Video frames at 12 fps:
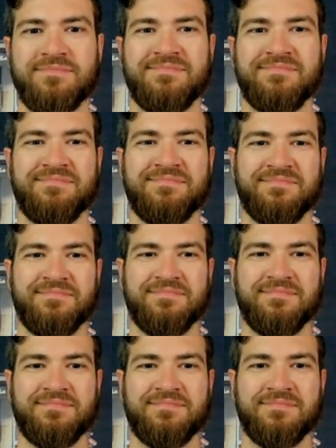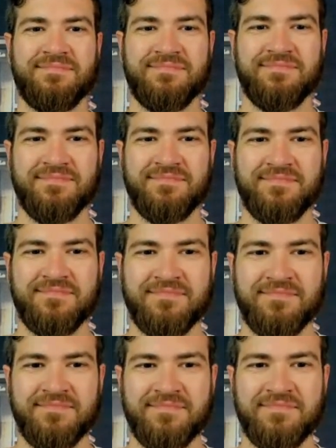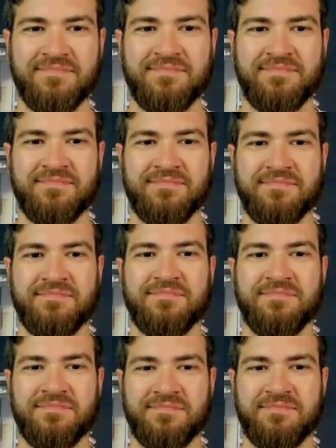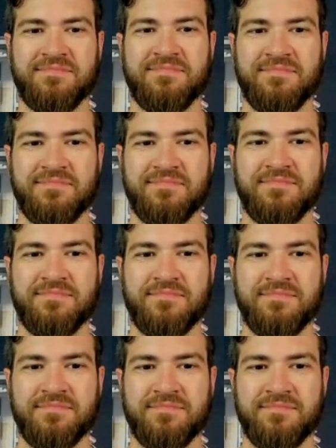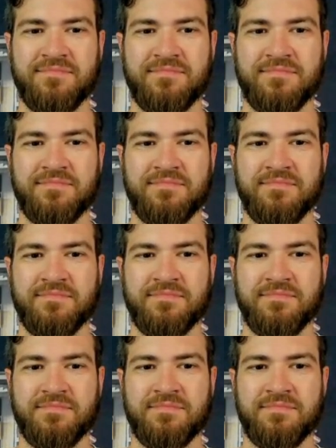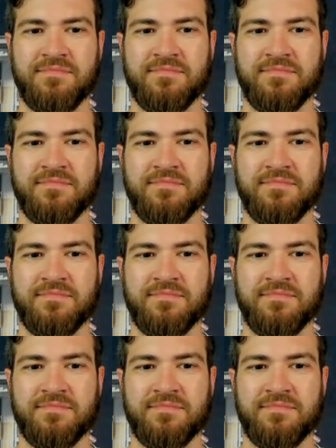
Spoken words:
No words are spoken by the person on screen.